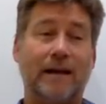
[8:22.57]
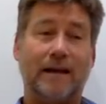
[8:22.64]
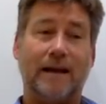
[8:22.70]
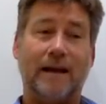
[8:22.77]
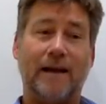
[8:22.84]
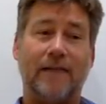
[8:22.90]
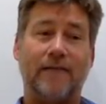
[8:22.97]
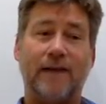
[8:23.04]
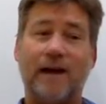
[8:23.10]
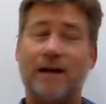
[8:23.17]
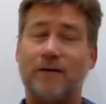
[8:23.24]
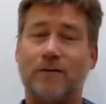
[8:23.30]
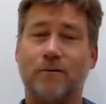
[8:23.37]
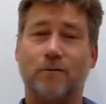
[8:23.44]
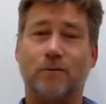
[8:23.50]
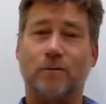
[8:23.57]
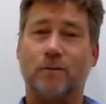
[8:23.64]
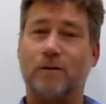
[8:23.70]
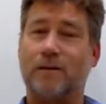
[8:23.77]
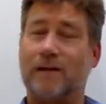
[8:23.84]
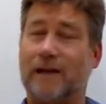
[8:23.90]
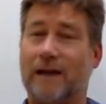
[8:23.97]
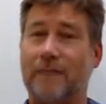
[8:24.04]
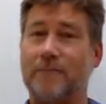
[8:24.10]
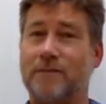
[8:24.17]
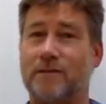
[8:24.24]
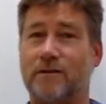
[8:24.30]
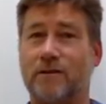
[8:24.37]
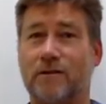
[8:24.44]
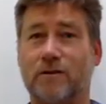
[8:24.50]
They have outdoor
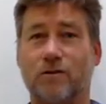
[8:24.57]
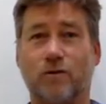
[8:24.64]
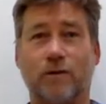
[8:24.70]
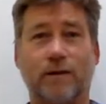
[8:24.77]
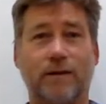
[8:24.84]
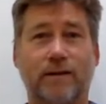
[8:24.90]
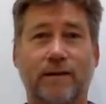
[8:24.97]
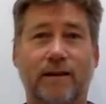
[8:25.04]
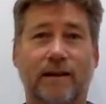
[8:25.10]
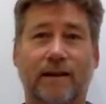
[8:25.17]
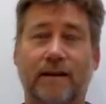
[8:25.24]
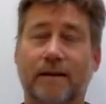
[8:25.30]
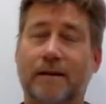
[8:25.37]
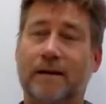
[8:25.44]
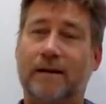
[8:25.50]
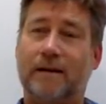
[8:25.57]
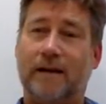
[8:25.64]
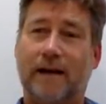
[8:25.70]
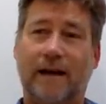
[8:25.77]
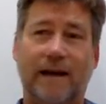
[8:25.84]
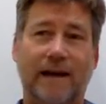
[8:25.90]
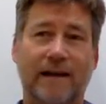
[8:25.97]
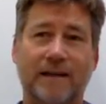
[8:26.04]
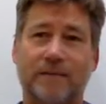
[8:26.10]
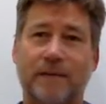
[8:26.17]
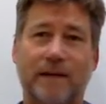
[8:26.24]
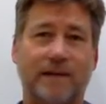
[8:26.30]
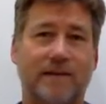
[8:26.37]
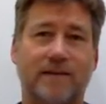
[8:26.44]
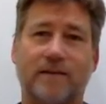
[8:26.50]
clubs. You can join the
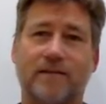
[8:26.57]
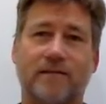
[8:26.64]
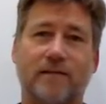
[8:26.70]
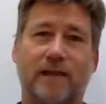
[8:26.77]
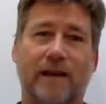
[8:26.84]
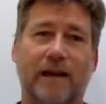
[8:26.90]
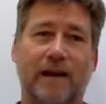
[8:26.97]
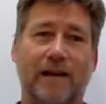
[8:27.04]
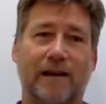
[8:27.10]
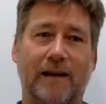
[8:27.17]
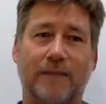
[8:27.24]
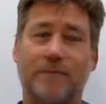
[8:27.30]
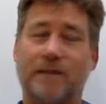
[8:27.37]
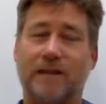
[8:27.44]
expats clubs.